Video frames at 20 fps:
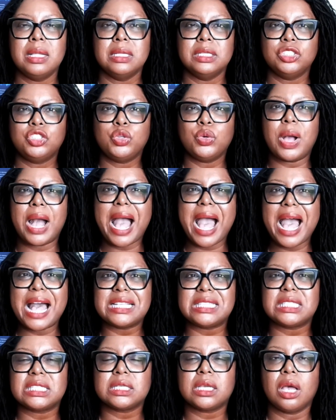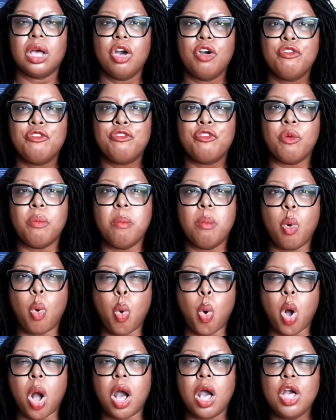to ask for
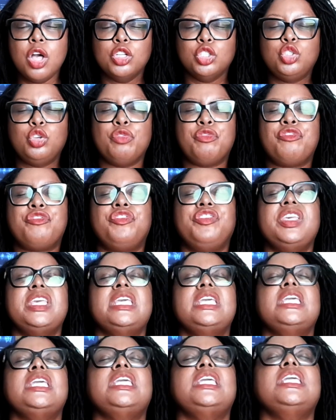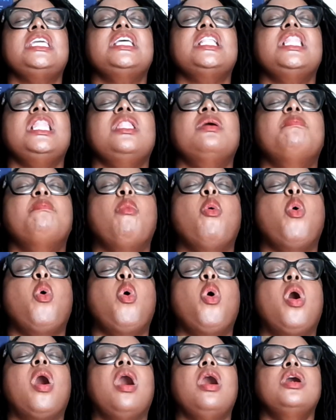more, to feel
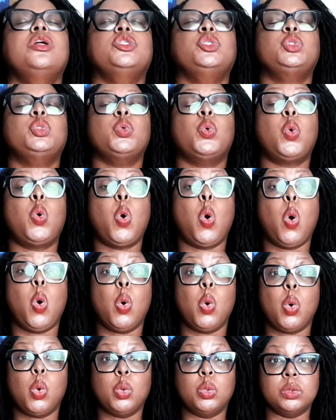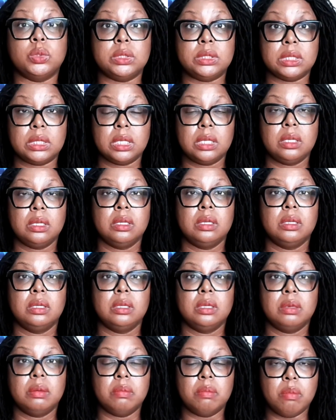more, to hold
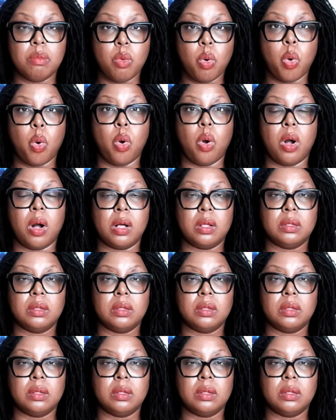more.